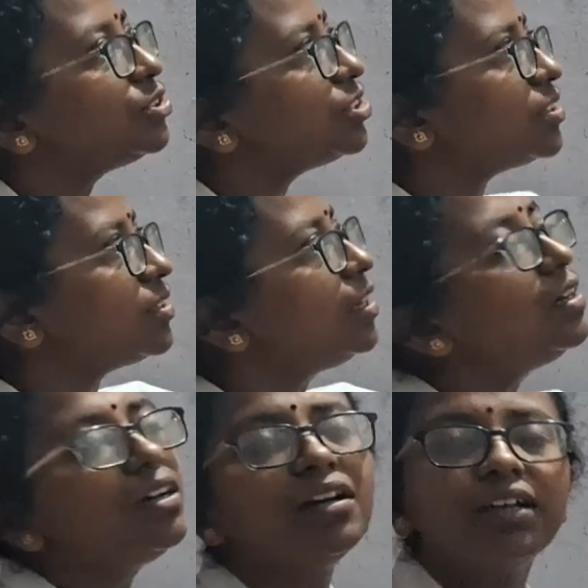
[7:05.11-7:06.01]
which is in the
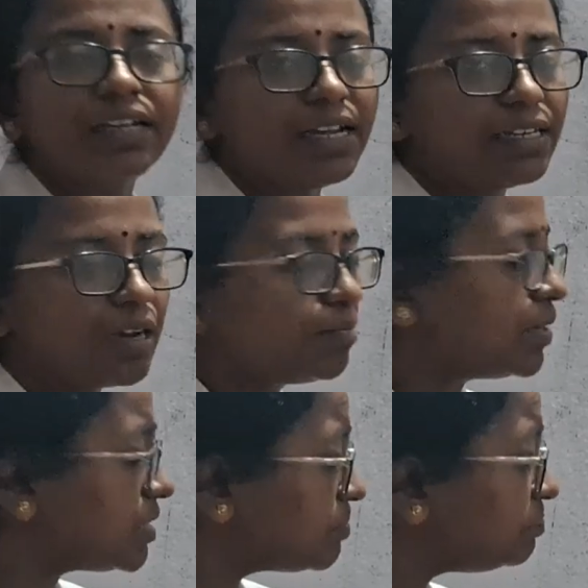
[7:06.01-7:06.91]
real
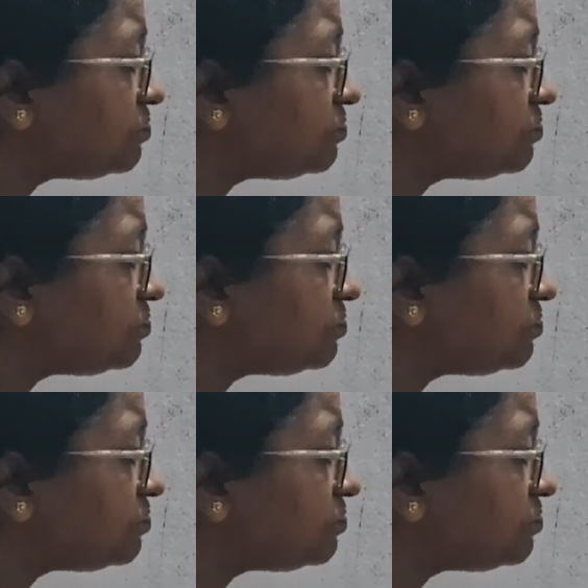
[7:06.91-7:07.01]
numbers.